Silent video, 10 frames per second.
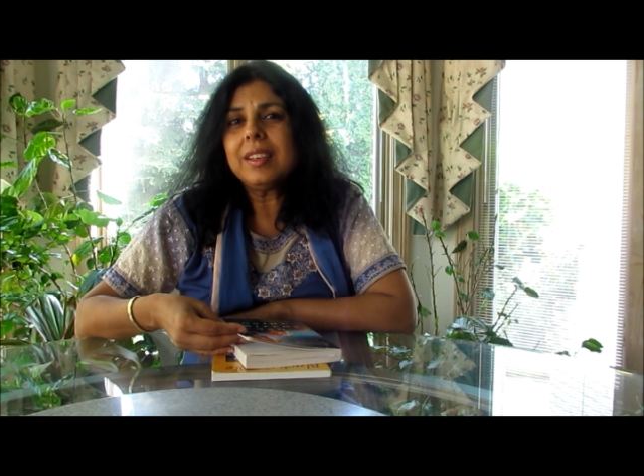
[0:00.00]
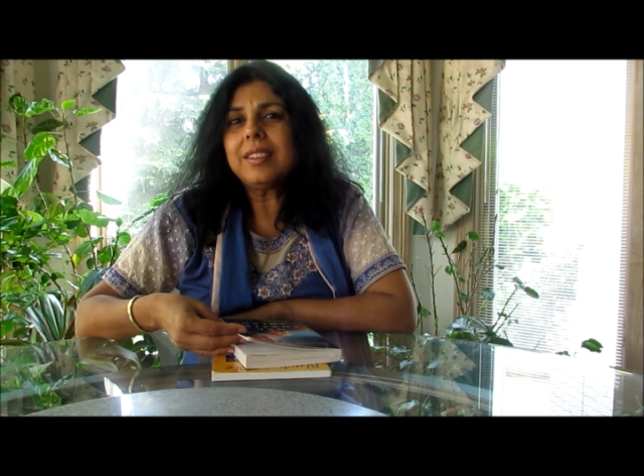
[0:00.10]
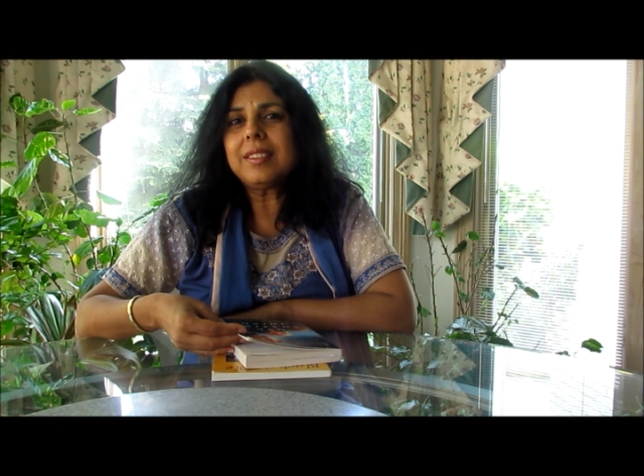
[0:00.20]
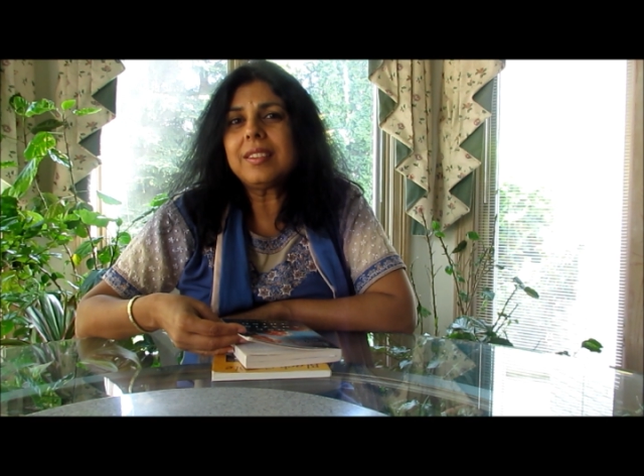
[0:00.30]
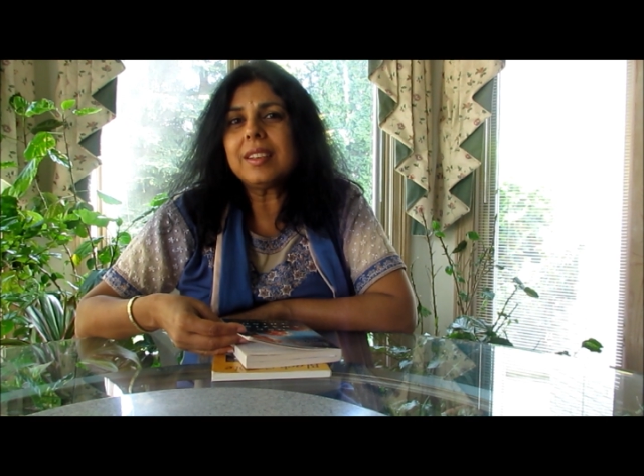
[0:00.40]

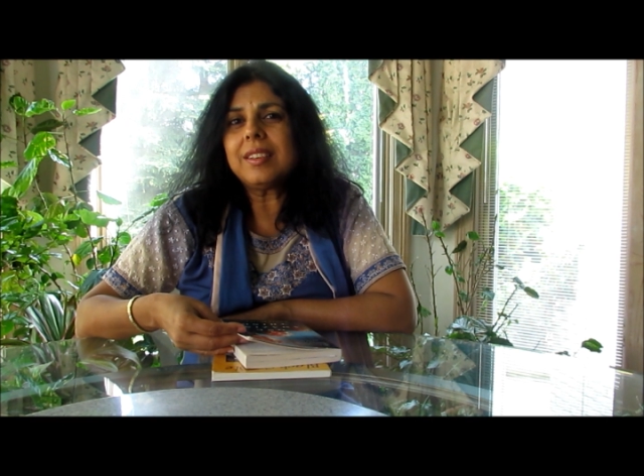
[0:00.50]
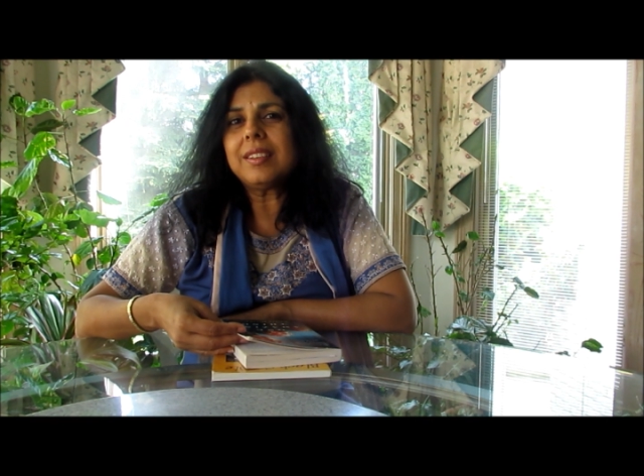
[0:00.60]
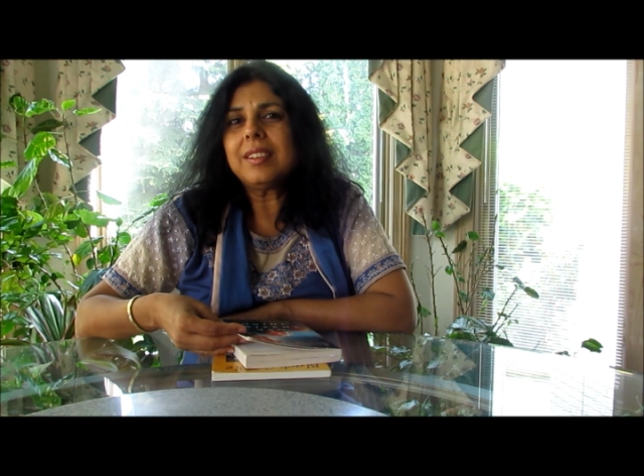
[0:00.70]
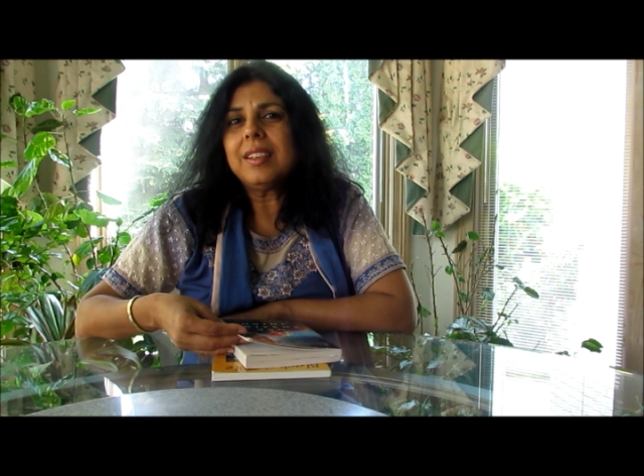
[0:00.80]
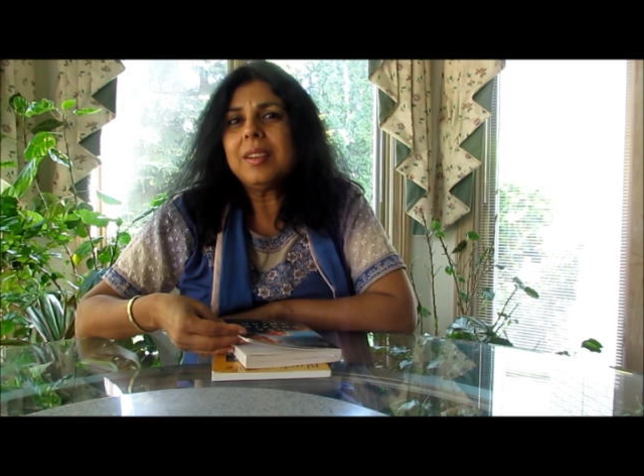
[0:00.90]
It's
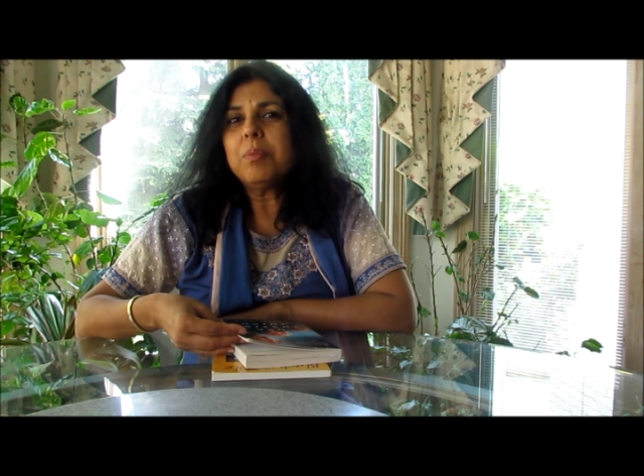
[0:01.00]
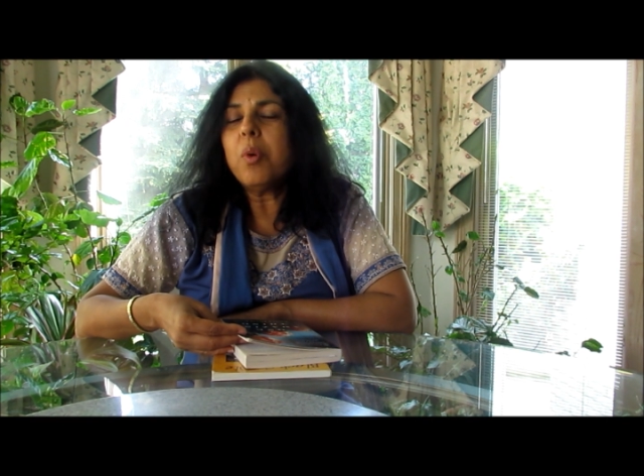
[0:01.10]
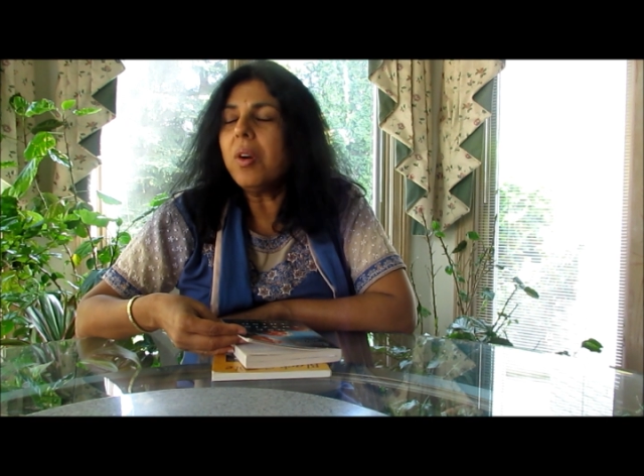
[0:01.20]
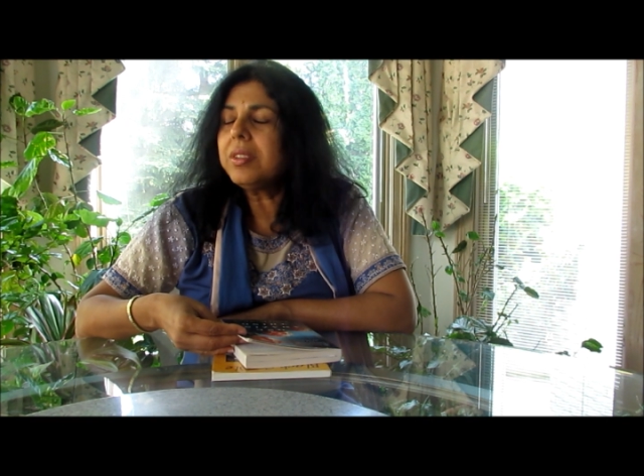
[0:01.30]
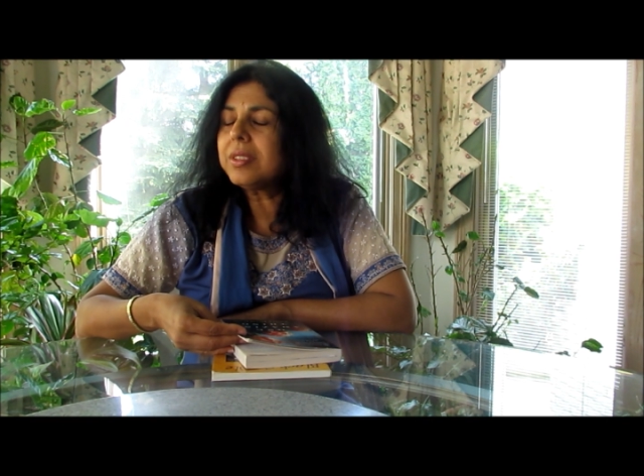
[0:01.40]

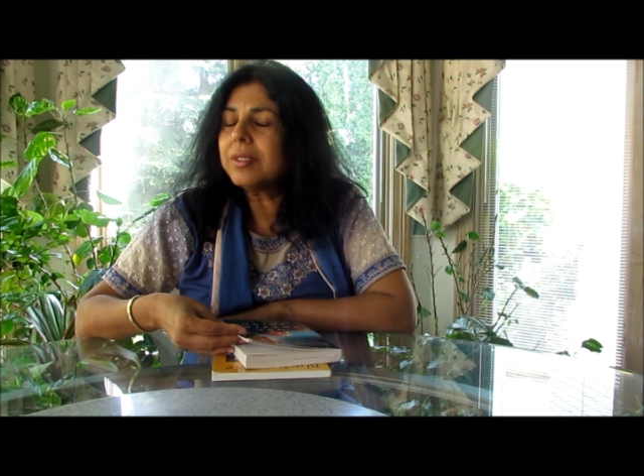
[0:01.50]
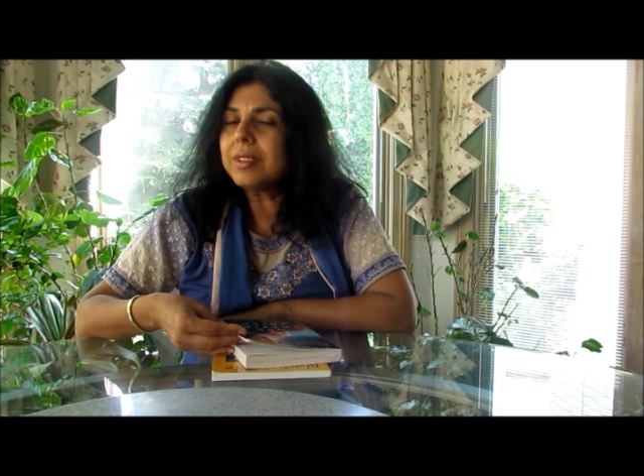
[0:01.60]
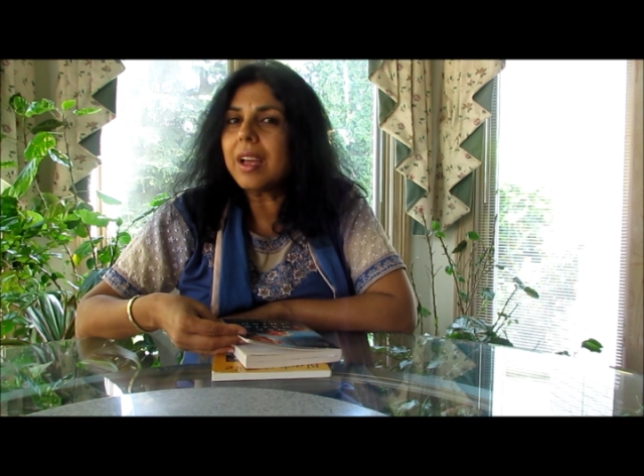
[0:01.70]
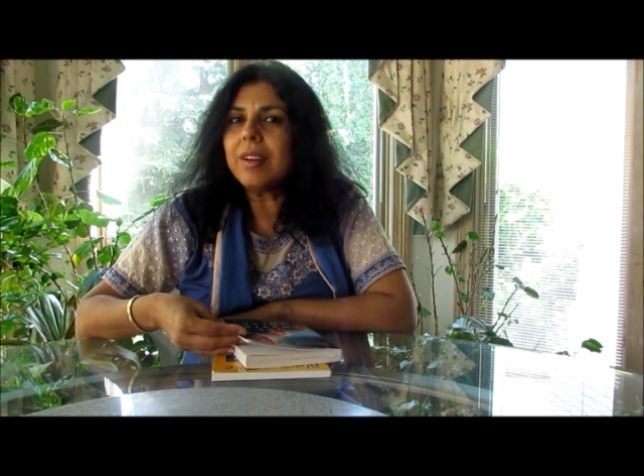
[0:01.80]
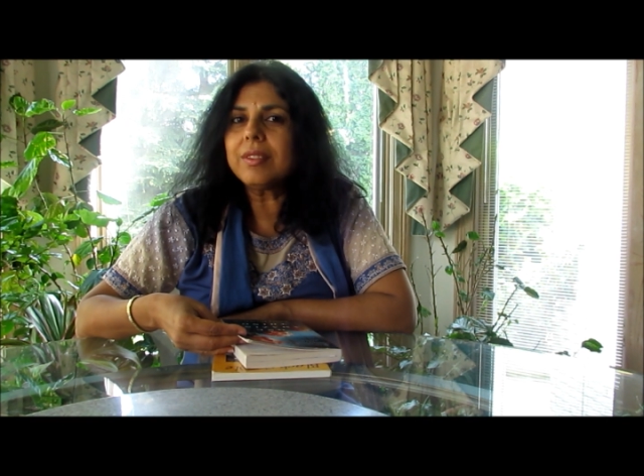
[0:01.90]
more so
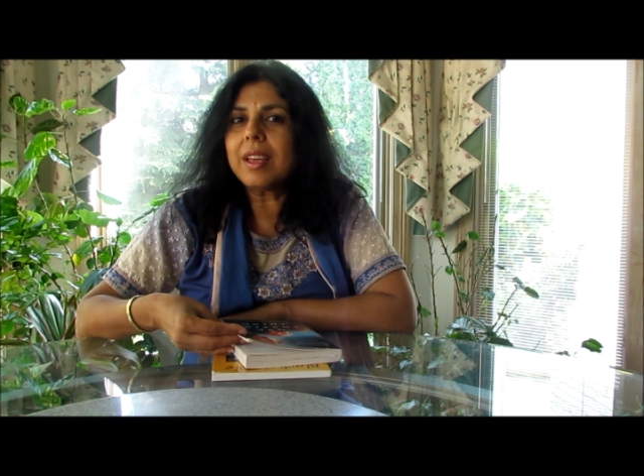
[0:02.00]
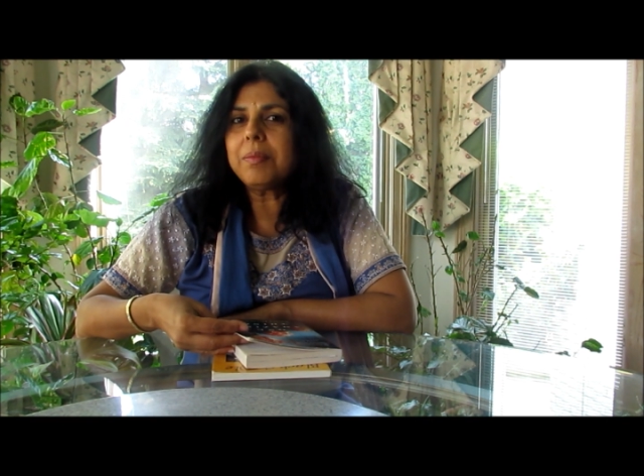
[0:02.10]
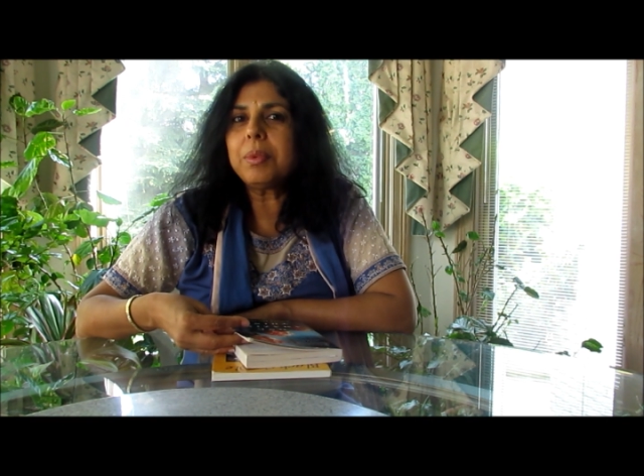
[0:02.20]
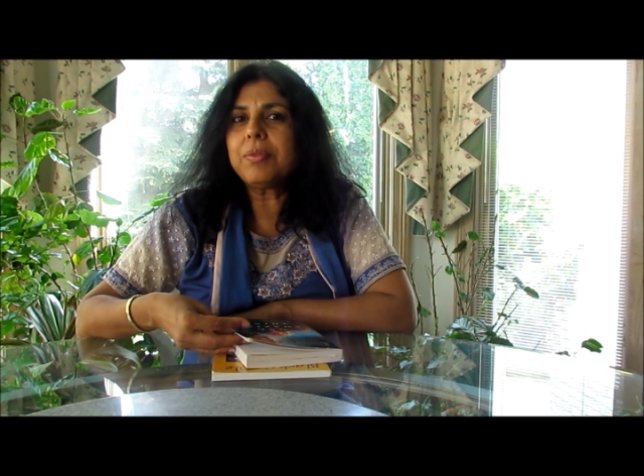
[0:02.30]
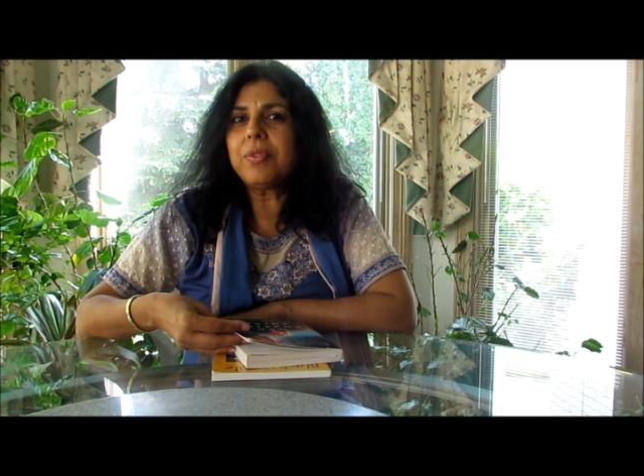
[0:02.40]
now
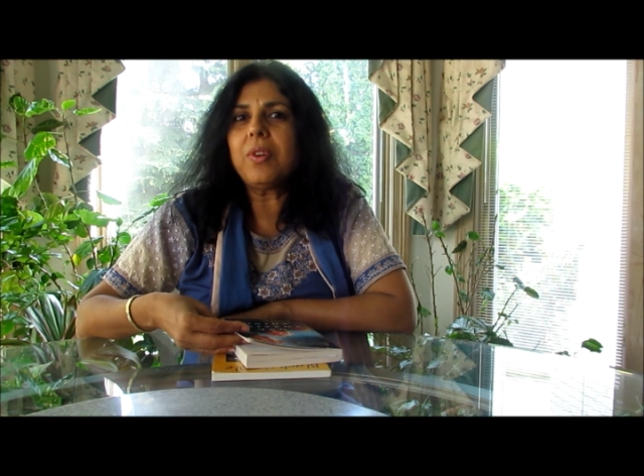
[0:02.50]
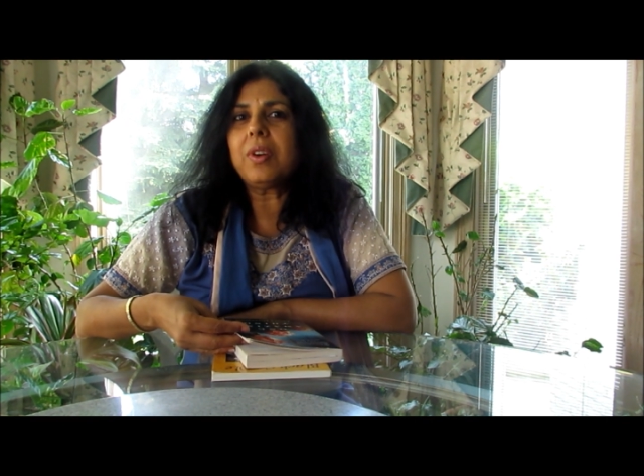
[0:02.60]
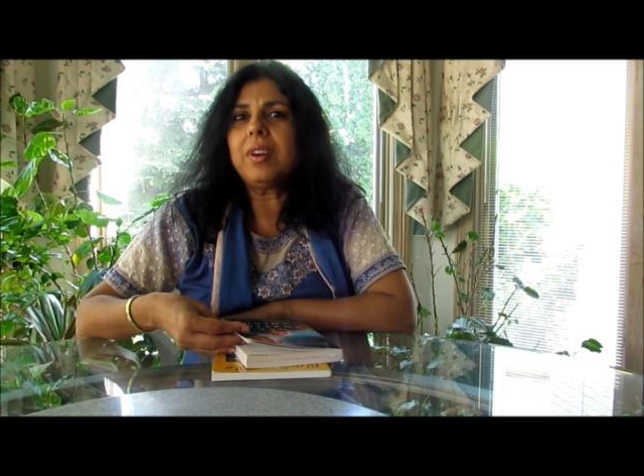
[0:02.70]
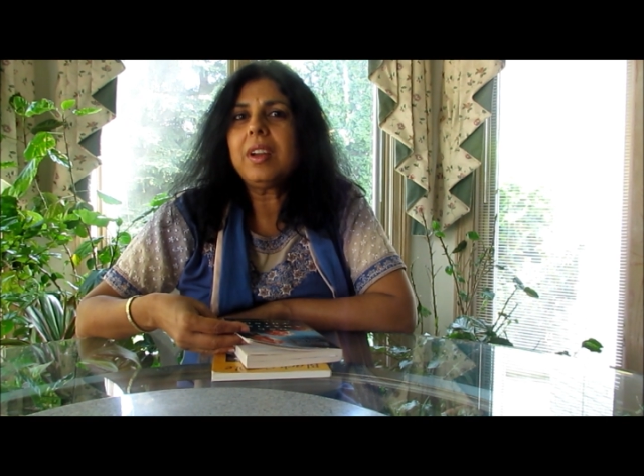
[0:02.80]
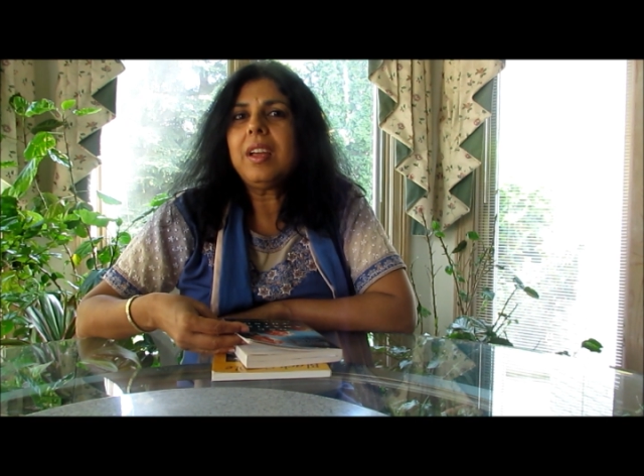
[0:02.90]
than before.